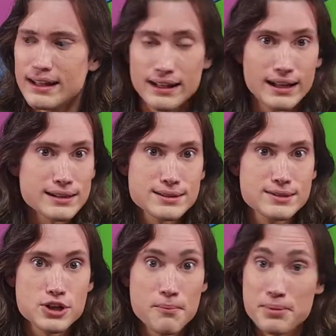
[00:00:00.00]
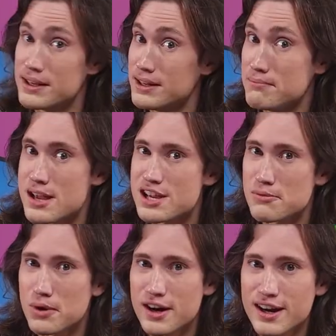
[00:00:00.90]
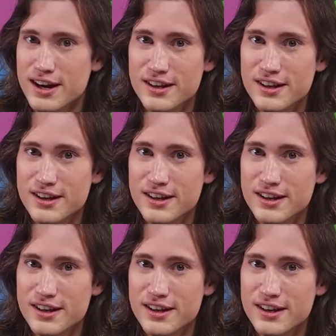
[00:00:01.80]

let's jump in and make it work.